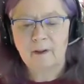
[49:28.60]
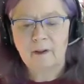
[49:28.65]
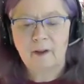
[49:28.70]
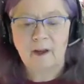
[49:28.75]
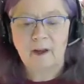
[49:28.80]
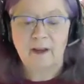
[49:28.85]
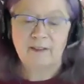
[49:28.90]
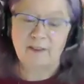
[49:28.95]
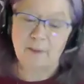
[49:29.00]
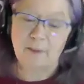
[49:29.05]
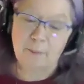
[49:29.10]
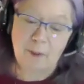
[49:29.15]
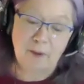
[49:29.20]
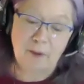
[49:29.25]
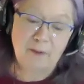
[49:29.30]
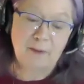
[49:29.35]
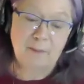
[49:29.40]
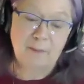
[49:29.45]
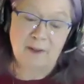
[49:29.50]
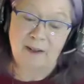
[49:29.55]

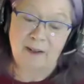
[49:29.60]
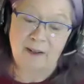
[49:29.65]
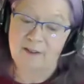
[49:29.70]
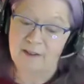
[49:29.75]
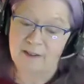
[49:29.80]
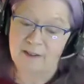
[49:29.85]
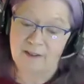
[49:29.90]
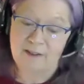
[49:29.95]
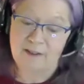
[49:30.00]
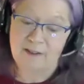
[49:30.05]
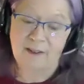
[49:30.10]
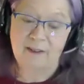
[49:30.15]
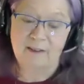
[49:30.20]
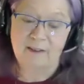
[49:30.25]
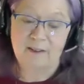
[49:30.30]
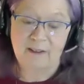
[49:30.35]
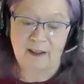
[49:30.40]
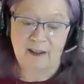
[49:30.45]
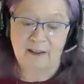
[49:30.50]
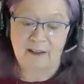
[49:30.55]
suppose I'm going to just, it
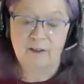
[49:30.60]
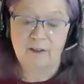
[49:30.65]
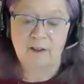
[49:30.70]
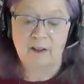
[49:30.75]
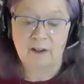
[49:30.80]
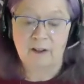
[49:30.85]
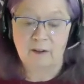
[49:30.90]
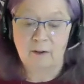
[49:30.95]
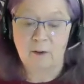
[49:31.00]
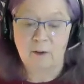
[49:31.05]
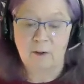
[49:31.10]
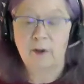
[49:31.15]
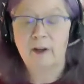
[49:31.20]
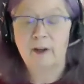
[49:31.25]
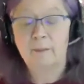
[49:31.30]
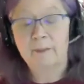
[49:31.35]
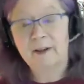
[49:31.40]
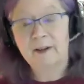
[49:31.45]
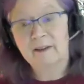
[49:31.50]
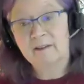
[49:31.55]
sounds a little corny,
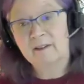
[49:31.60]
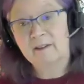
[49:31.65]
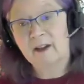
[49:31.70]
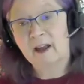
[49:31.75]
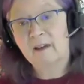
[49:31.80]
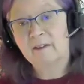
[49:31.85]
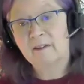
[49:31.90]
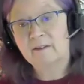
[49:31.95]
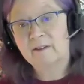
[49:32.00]
but it's love.